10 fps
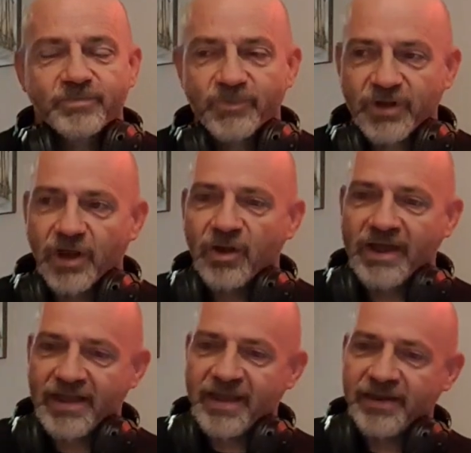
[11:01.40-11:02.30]
you know,
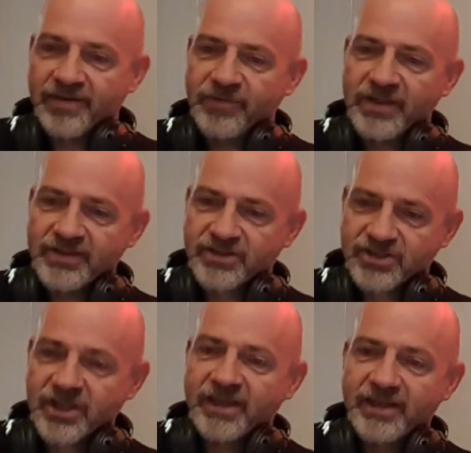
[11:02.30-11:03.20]
in
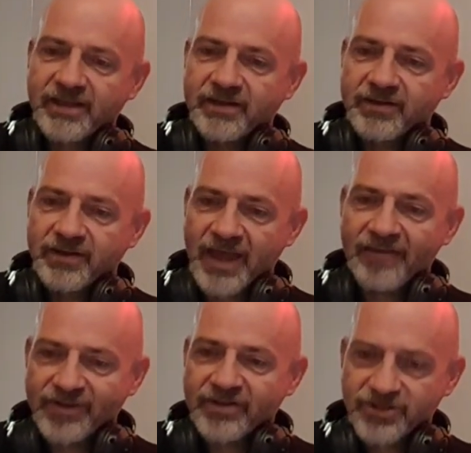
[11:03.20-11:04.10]
staying,
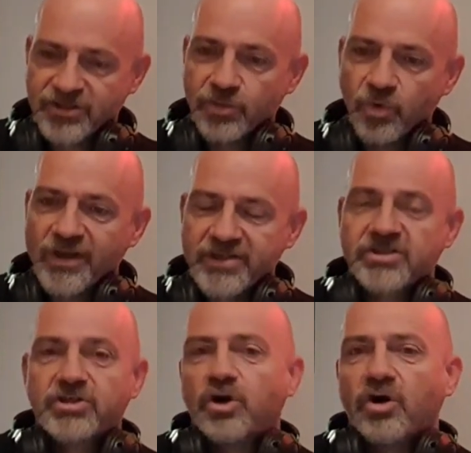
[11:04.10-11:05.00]
having still what he's
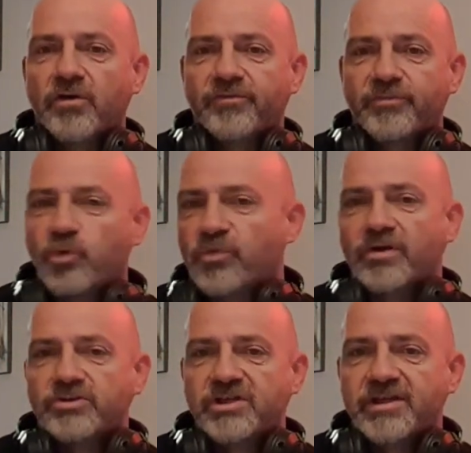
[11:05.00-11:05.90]
got from all
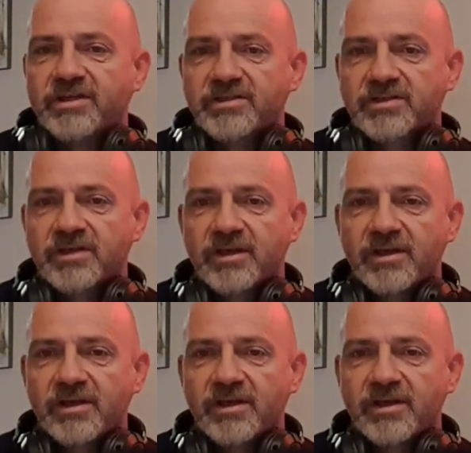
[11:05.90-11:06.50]
those years.